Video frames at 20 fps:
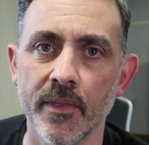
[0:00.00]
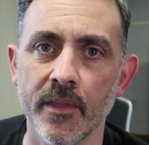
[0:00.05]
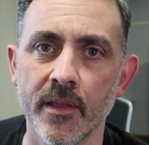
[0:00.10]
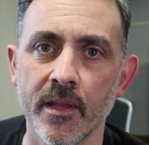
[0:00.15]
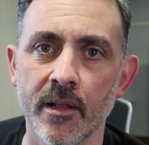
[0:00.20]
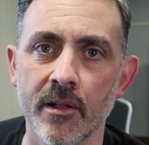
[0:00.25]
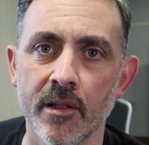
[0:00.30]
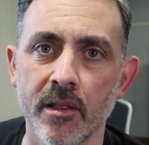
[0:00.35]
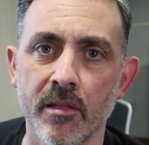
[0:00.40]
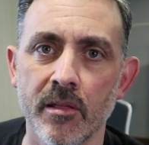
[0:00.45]

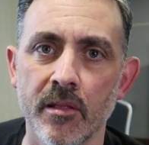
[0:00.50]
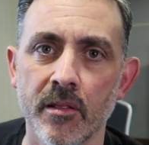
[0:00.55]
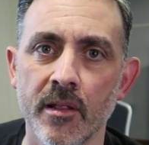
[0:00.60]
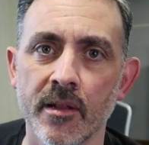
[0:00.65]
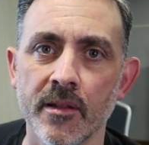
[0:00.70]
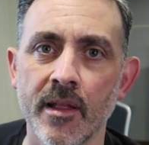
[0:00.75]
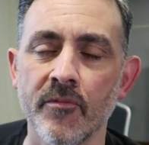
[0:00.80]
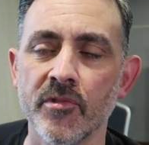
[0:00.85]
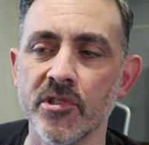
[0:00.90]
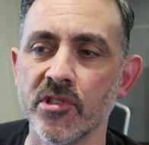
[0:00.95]
you know,
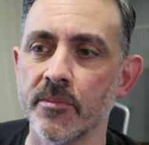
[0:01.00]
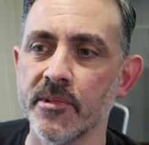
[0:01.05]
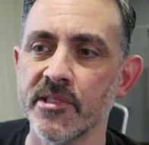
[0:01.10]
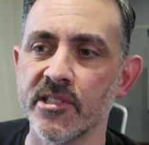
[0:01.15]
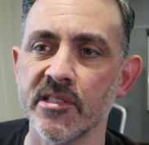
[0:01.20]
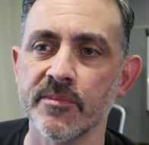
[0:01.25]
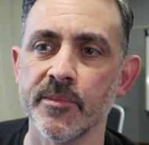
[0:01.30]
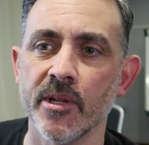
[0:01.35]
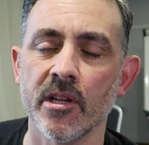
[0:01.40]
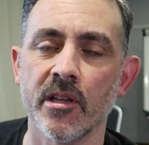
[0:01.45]
every time he
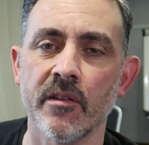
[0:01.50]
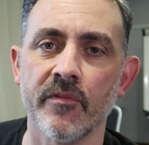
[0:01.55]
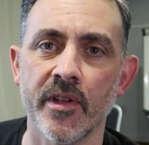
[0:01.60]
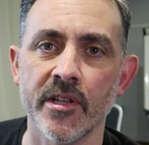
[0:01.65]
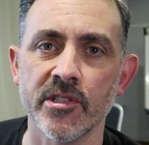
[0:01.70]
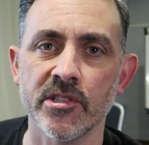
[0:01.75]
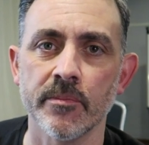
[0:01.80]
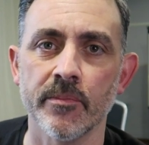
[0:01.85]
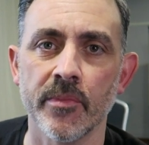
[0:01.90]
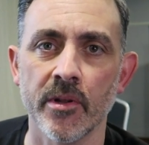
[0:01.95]
sees me at a
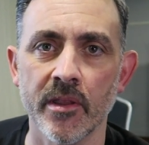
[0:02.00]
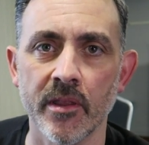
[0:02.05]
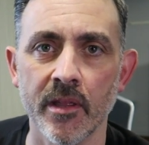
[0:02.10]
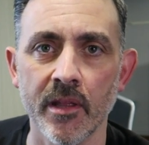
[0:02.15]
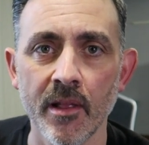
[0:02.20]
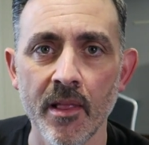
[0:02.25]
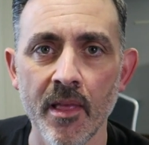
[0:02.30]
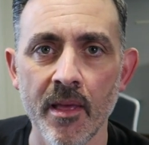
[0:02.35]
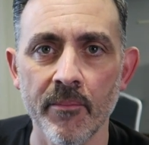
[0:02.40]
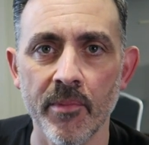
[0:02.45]
convention, by
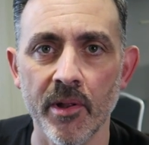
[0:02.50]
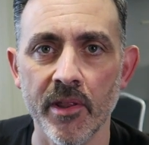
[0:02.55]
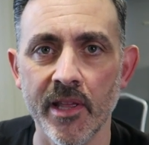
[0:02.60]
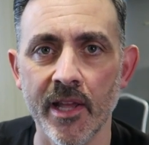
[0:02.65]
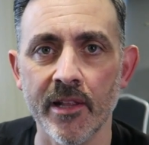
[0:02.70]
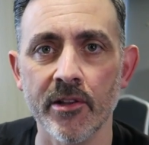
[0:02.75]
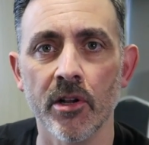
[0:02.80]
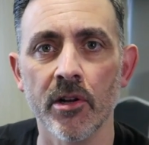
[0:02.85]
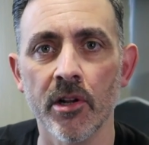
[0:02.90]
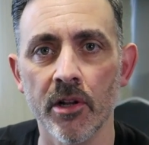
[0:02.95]
the
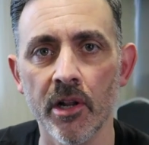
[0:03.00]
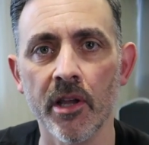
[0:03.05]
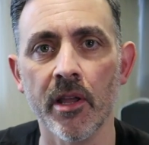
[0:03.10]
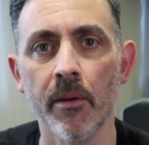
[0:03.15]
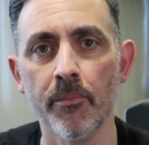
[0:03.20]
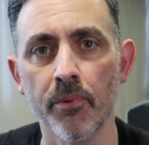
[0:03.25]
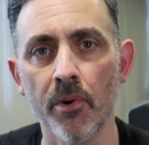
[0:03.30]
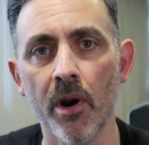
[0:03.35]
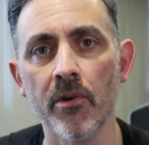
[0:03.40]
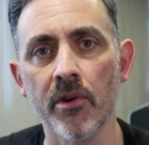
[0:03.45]
end, I look like
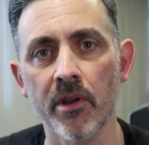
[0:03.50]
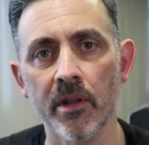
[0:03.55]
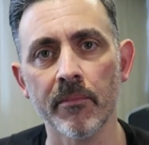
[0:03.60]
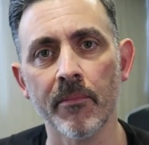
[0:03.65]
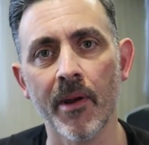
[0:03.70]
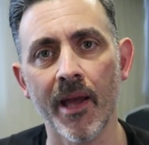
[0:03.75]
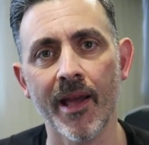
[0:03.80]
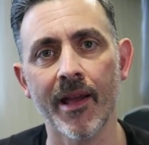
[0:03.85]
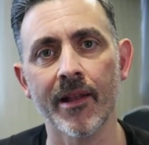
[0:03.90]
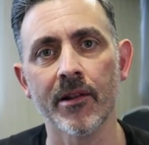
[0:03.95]
a
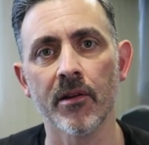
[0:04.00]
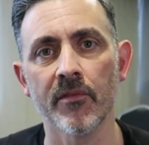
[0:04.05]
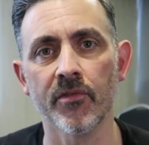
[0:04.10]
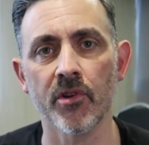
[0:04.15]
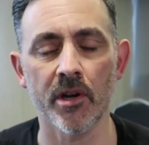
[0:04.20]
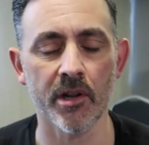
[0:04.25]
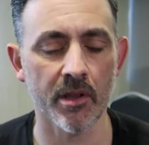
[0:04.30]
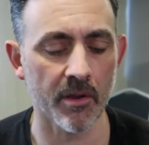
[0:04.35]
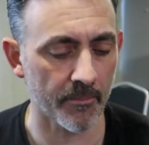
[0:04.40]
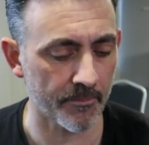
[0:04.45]
broken man. I've
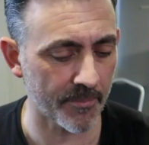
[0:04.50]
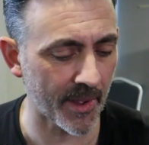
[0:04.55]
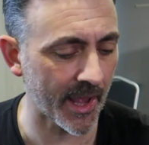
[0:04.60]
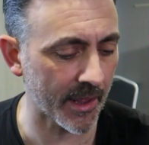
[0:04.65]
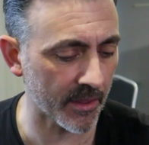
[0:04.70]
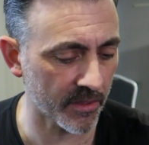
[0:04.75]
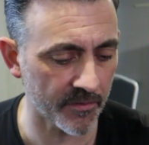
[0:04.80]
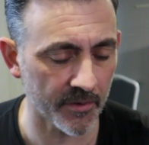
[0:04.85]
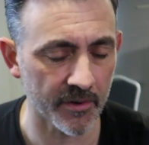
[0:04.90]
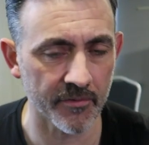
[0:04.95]
kind of got
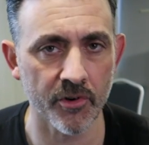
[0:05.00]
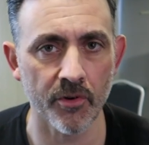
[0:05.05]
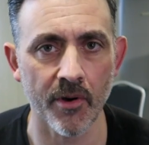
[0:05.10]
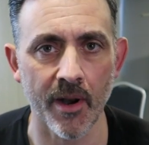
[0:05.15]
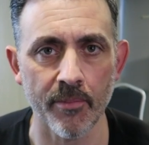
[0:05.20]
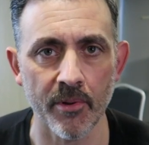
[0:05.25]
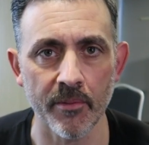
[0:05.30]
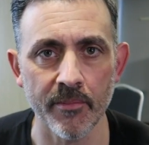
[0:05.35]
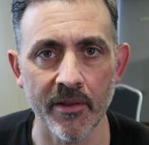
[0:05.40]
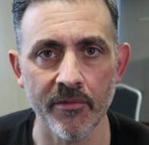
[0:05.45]
bags full of
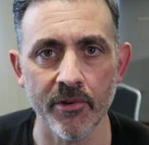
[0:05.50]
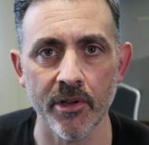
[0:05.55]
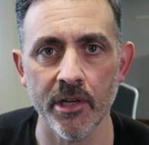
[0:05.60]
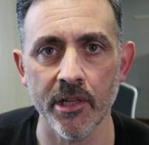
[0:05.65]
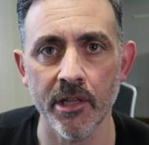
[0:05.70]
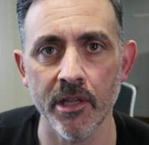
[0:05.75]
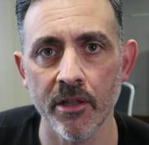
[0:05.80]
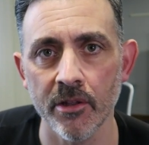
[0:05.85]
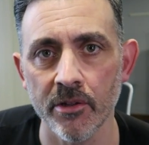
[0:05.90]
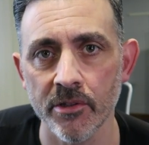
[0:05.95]
crap I'm never
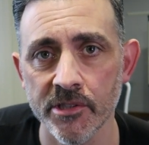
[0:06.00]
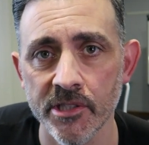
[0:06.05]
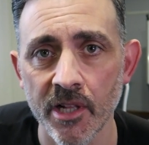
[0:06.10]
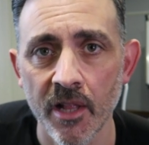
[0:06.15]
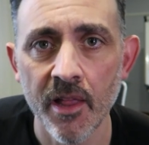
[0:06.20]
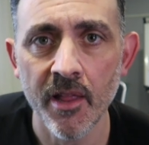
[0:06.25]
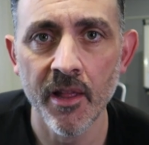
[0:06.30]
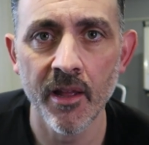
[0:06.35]
gonna use,